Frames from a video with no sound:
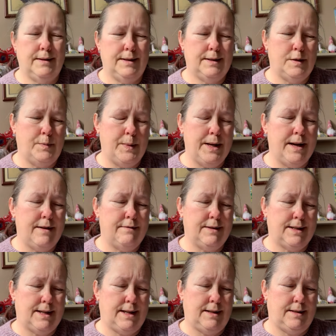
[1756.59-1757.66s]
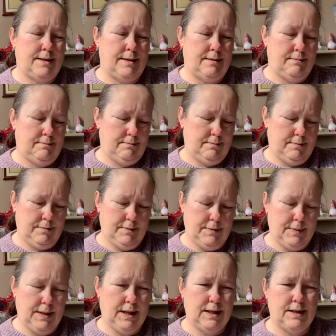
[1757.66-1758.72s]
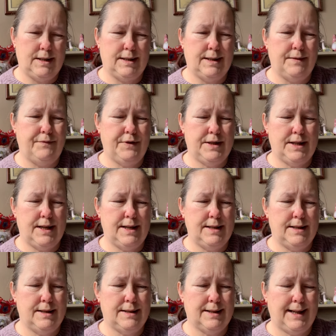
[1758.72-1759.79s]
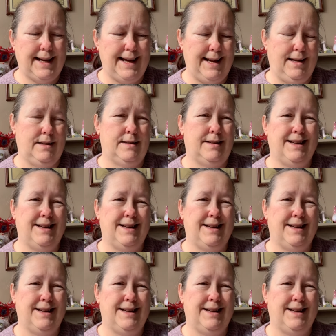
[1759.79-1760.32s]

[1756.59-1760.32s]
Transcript: is a bit irritating because it's advertised as a kit